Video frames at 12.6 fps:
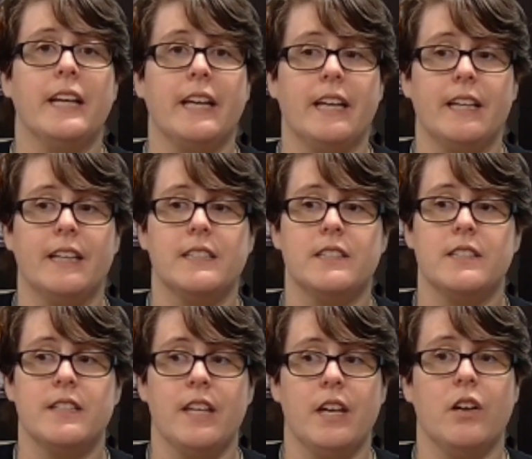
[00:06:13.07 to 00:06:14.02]

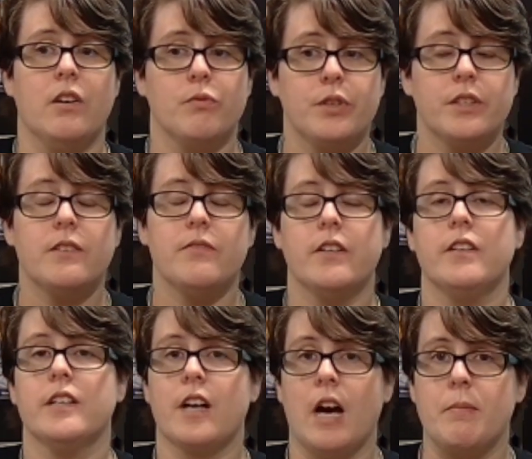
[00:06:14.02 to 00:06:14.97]
And they are really
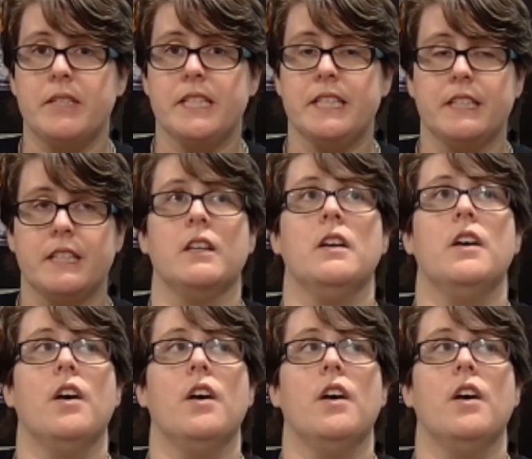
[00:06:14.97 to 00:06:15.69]
very accommodating.